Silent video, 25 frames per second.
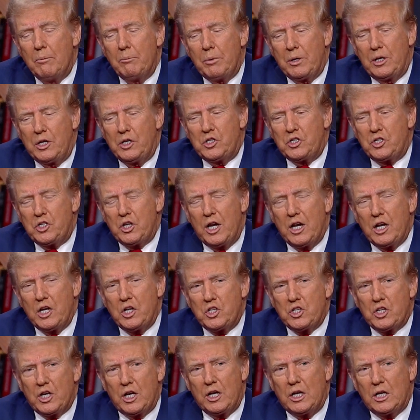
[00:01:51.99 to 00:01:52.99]
But he's
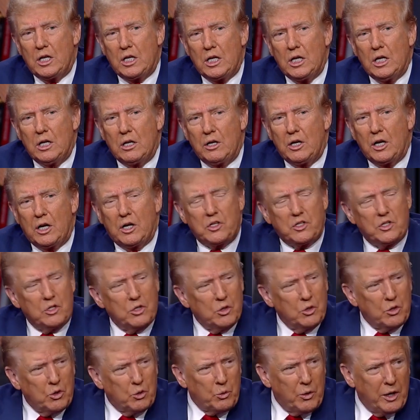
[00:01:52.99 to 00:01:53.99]
changed, and, you know, he doesn't
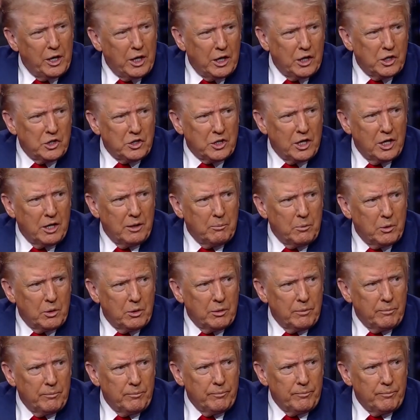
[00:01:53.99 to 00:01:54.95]
do the ratings anymore.